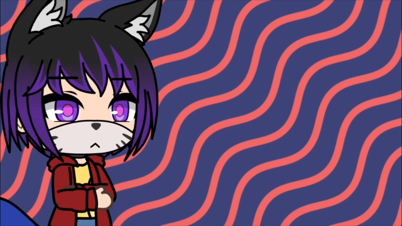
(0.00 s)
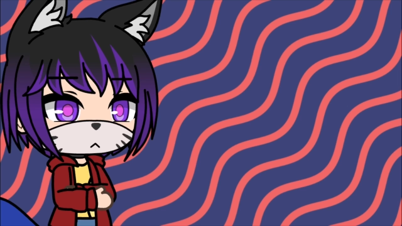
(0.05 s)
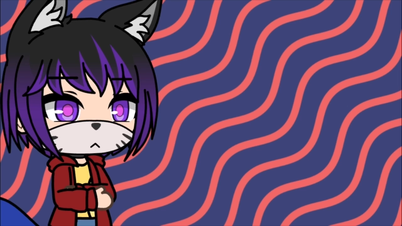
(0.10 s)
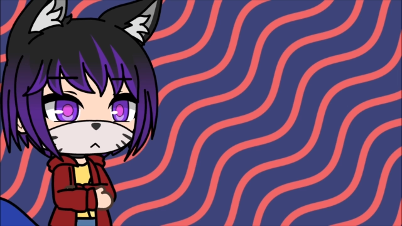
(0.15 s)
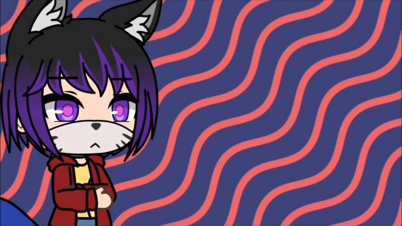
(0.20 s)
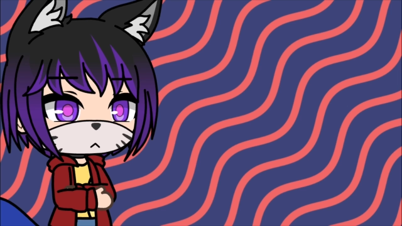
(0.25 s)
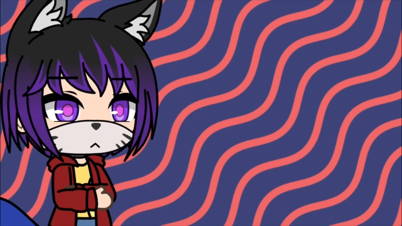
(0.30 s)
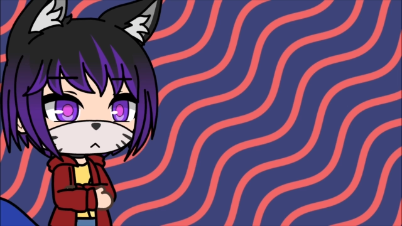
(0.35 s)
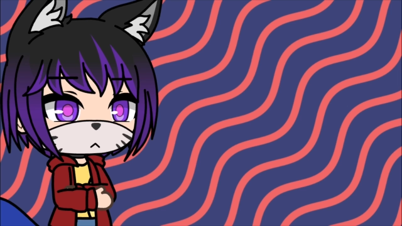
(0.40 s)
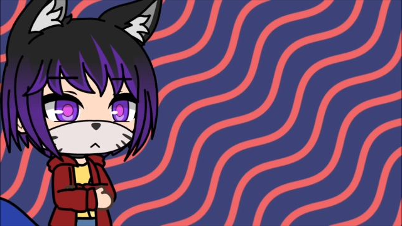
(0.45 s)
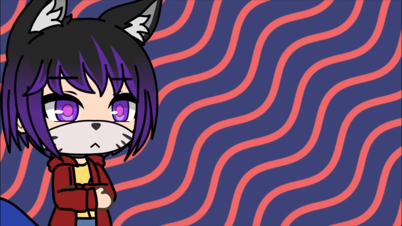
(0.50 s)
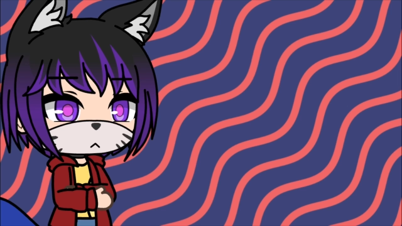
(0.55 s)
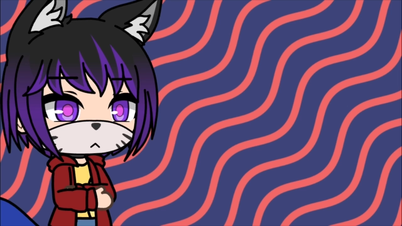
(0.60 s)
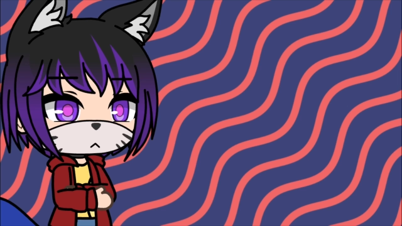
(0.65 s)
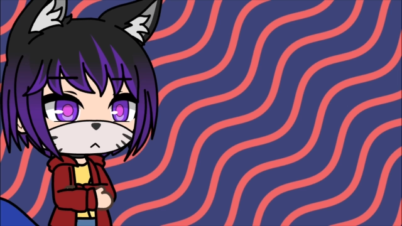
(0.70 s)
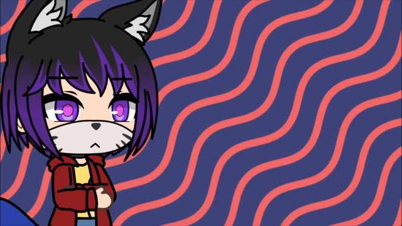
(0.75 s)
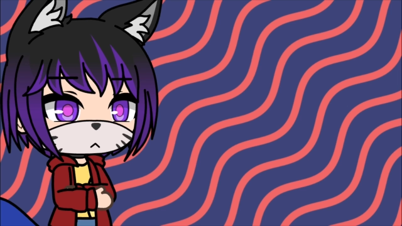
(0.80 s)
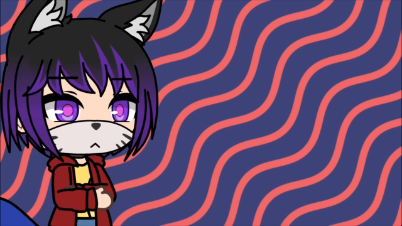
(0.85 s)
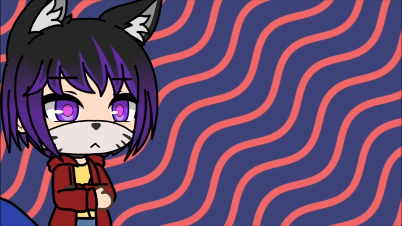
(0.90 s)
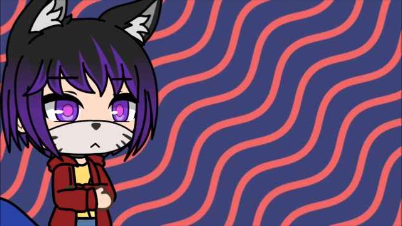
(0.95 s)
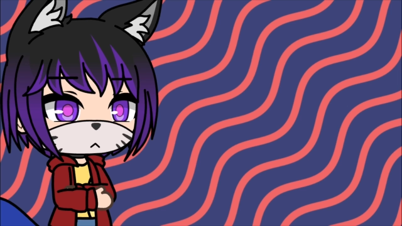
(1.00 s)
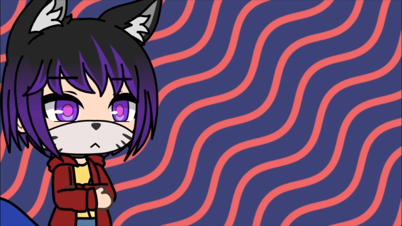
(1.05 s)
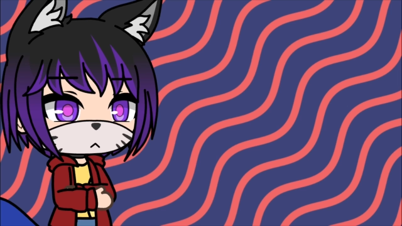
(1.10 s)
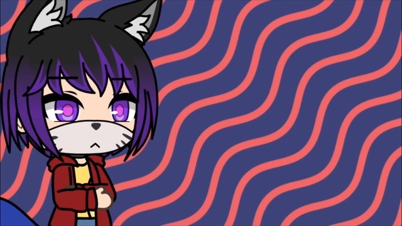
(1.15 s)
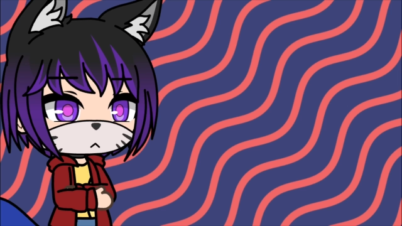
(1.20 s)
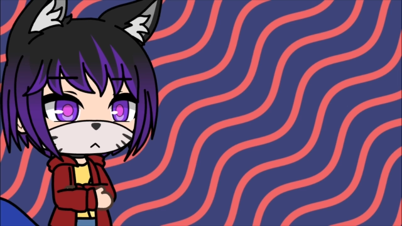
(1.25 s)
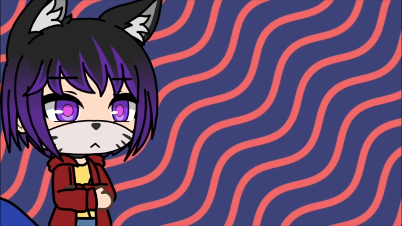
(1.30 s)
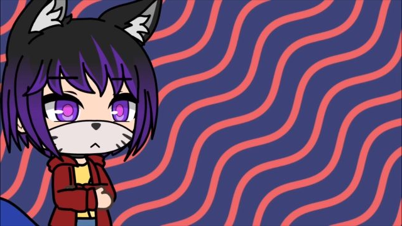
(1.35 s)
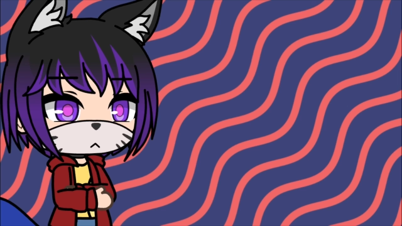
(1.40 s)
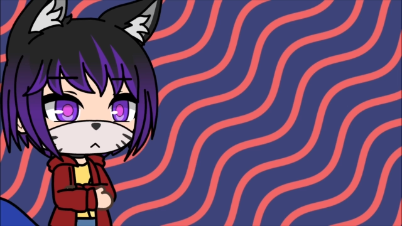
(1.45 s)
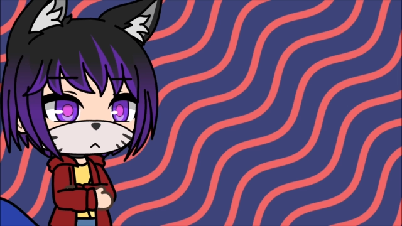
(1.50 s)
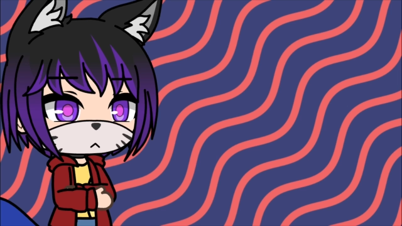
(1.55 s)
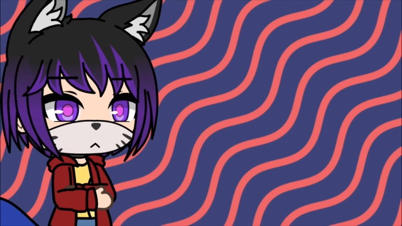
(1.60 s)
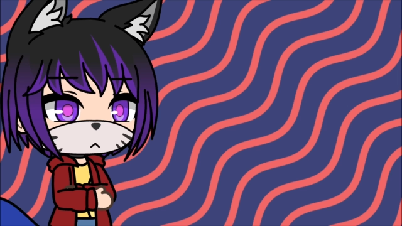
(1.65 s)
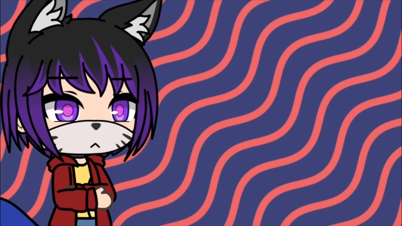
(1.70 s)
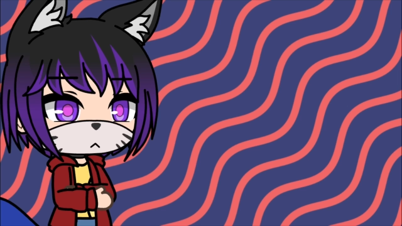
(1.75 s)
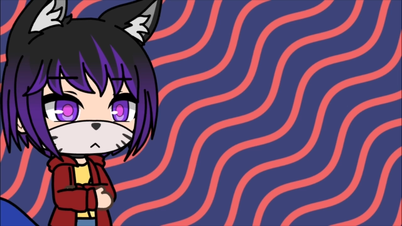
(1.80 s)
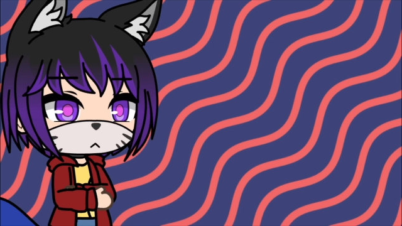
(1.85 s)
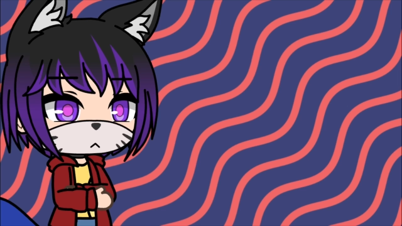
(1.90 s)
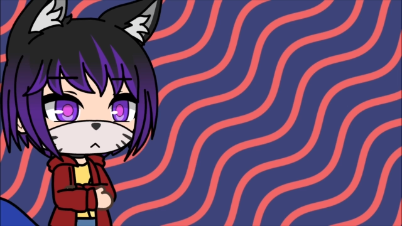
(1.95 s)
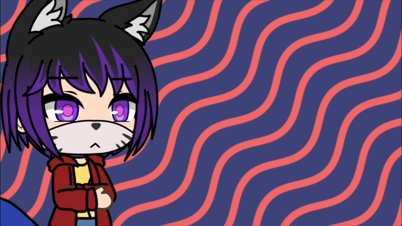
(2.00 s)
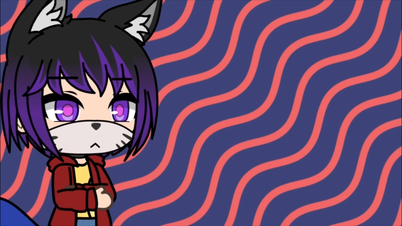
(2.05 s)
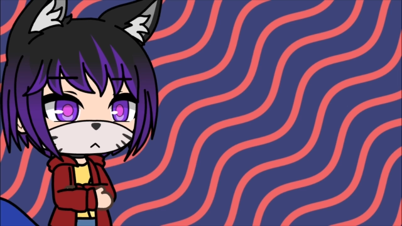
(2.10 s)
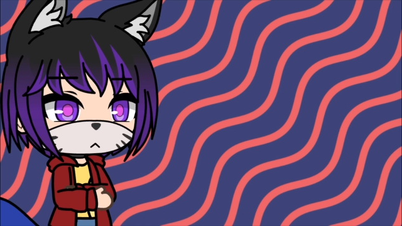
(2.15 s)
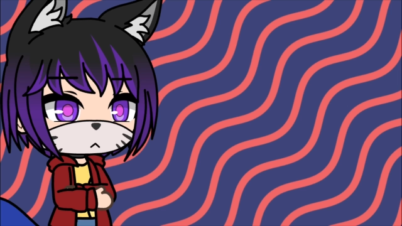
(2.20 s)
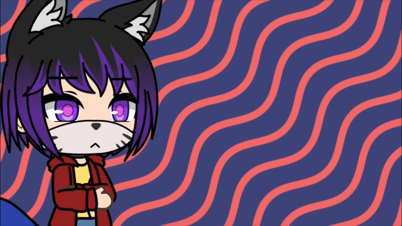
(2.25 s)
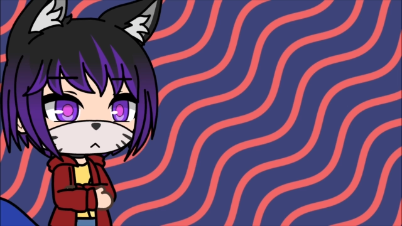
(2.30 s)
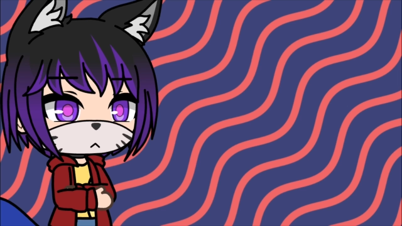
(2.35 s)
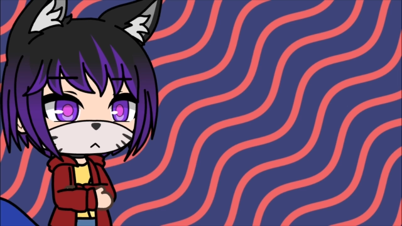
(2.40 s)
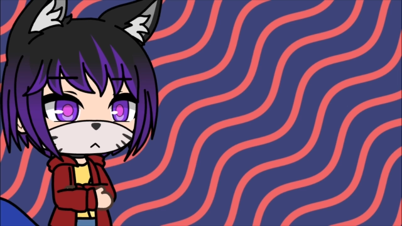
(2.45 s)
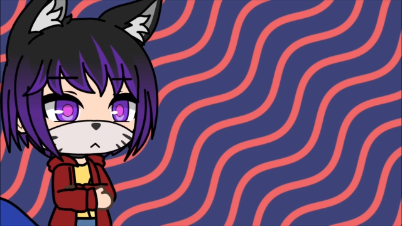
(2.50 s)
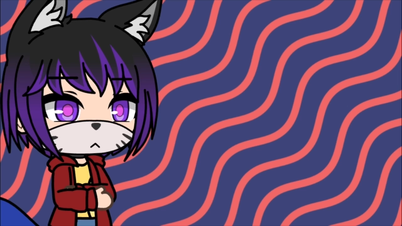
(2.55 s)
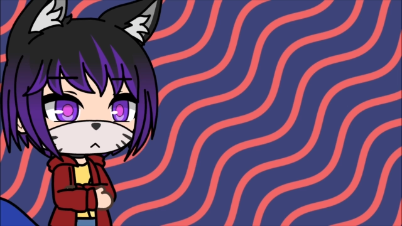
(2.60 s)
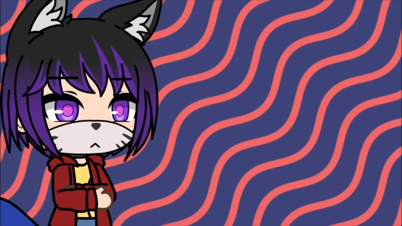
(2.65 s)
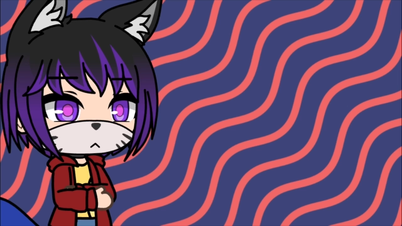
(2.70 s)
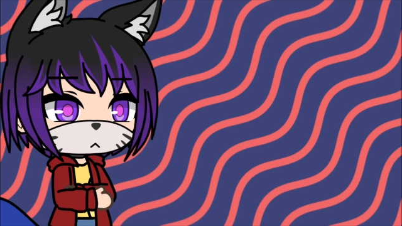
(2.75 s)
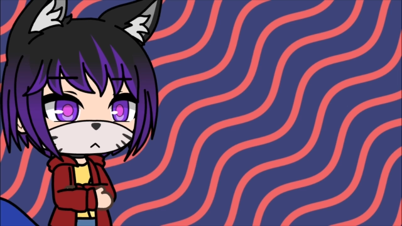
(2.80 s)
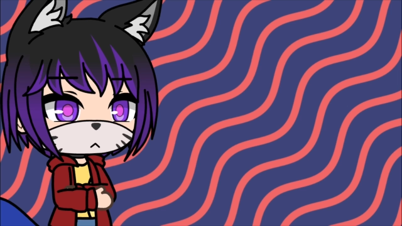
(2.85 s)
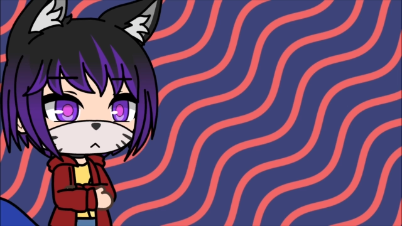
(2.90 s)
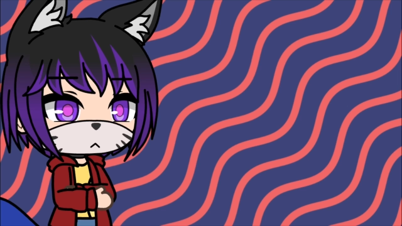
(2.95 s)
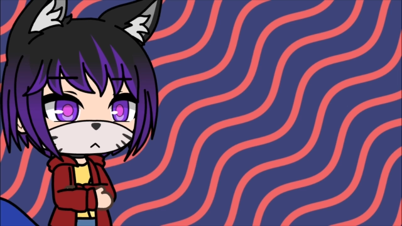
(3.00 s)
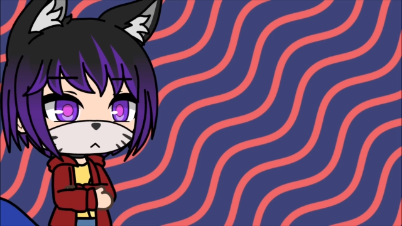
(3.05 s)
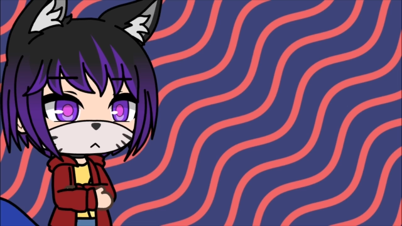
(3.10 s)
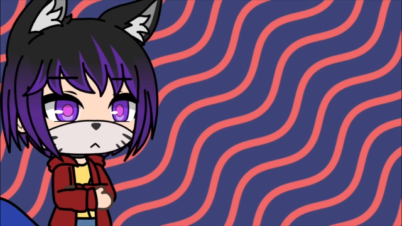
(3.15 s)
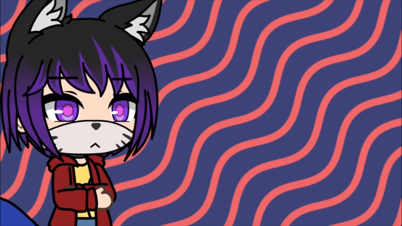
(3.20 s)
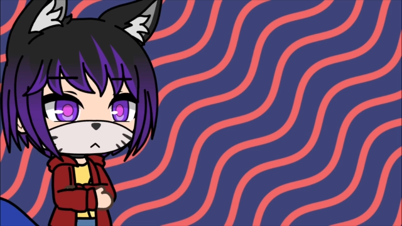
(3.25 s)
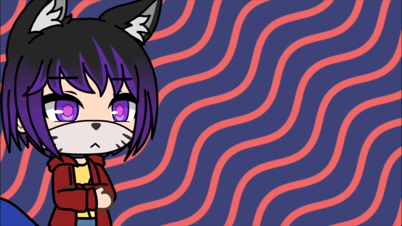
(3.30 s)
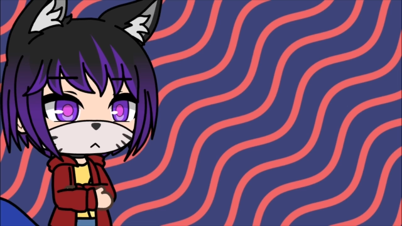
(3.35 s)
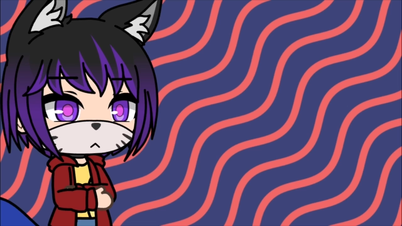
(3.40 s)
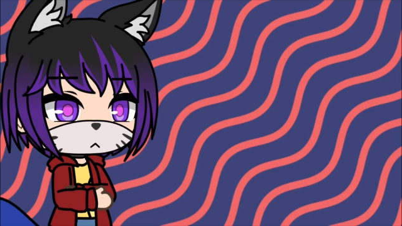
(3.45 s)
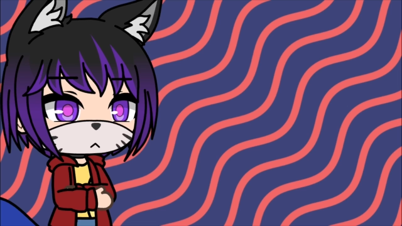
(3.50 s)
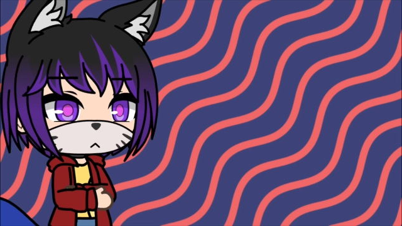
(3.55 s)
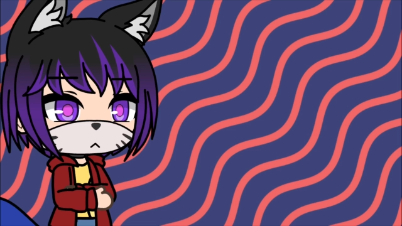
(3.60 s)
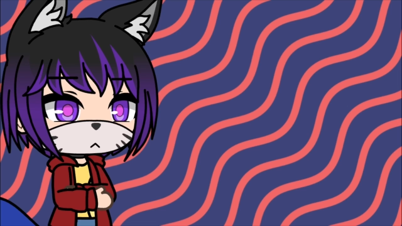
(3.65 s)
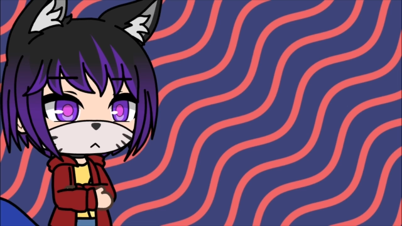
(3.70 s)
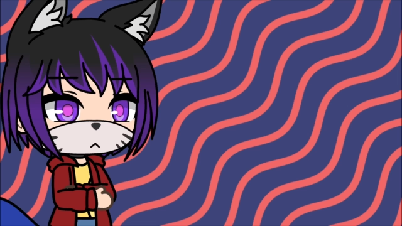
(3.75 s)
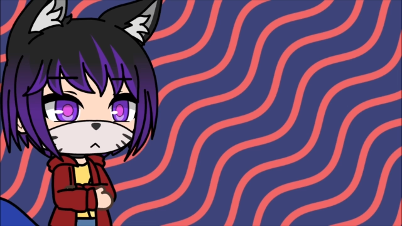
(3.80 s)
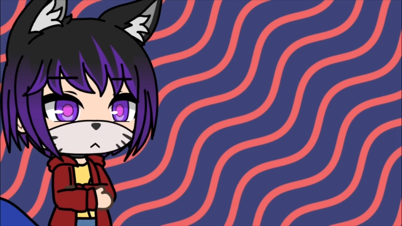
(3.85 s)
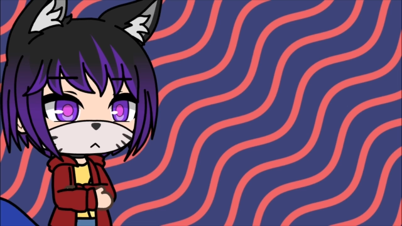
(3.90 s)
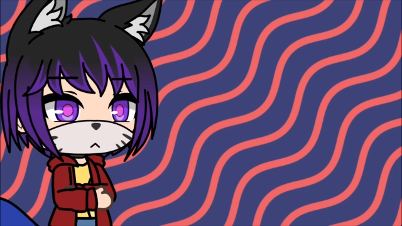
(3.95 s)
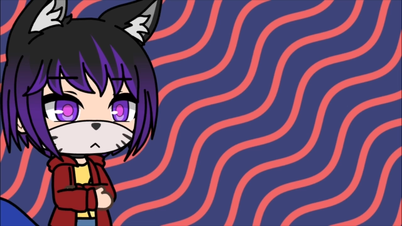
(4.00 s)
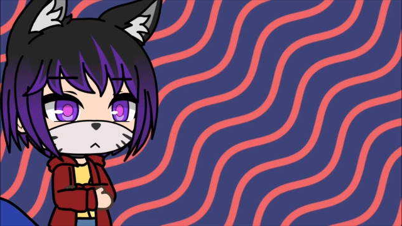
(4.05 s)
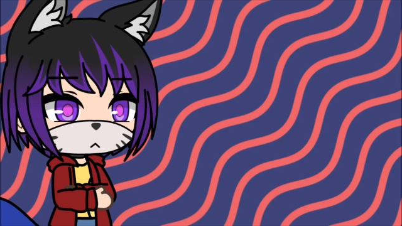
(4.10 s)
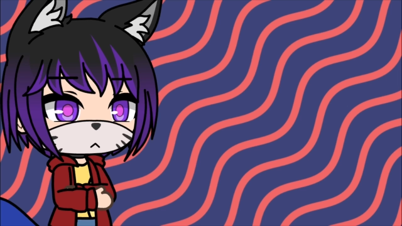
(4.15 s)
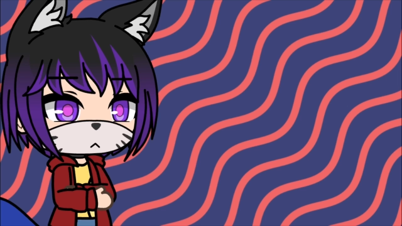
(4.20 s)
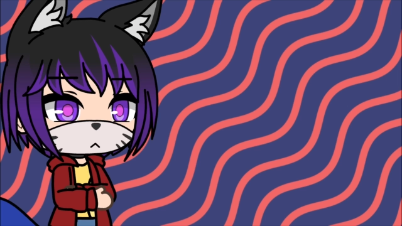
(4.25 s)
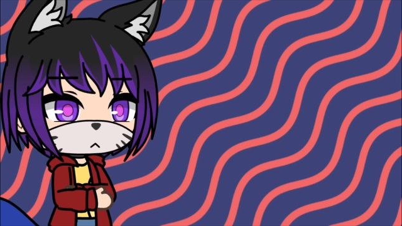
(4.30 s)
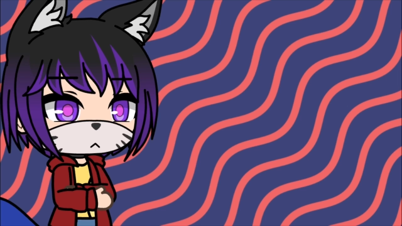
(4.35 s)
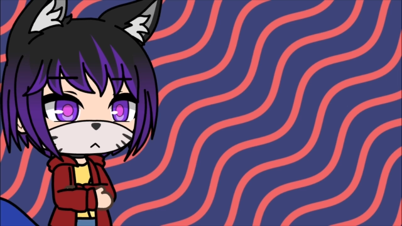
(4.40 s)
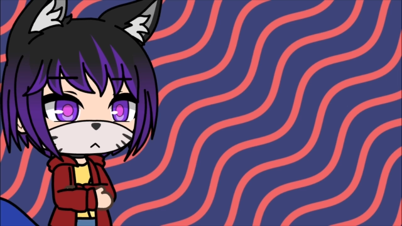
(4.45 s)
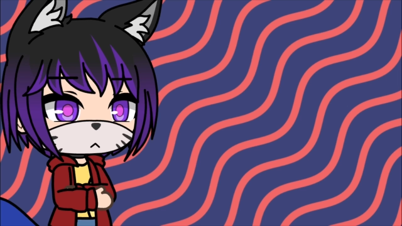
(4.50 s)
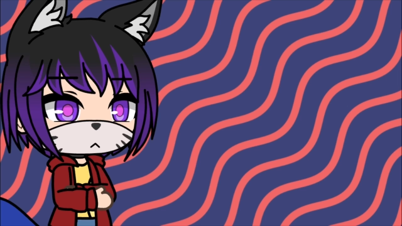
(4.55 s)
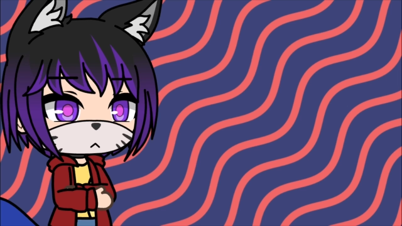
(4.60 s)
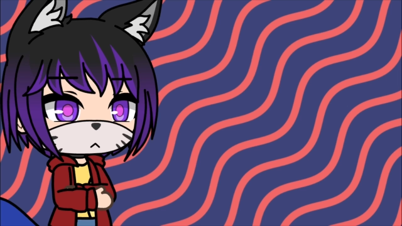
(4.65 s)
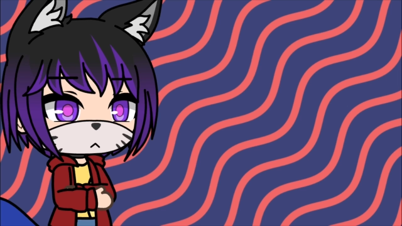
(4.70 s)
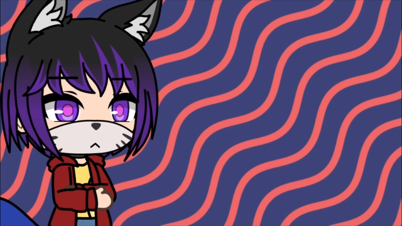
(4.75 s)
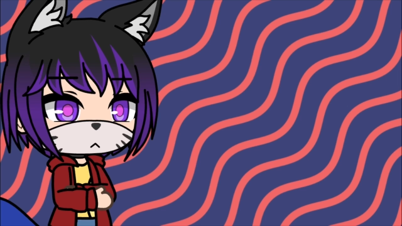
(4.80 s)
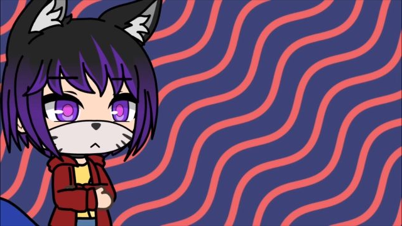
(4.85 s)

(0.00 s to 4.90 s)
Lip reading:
No face is visible, so there are no lips to read.